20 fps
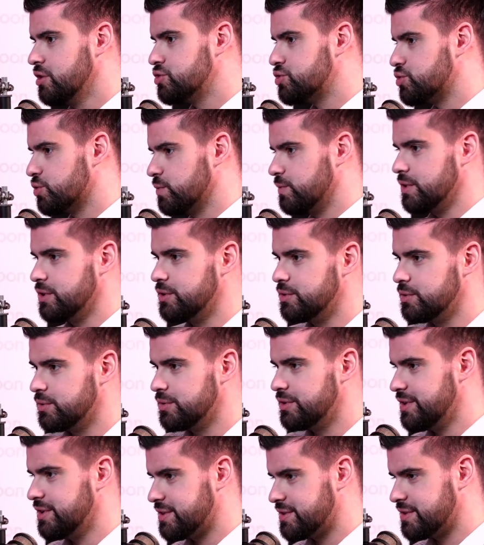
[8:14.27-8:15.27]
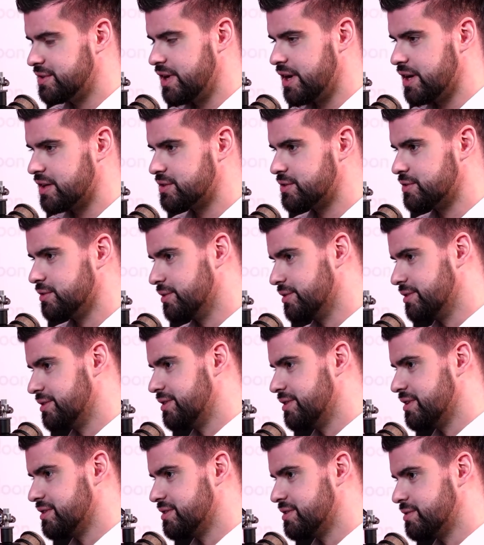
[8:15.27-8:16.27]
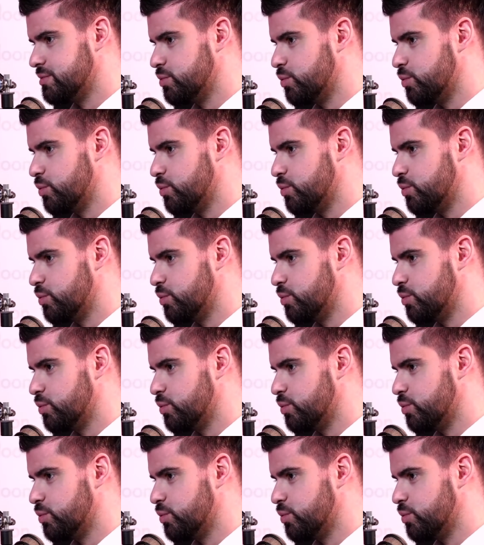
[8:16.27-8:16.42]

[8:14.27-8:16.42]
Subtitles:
Should we do this next or this?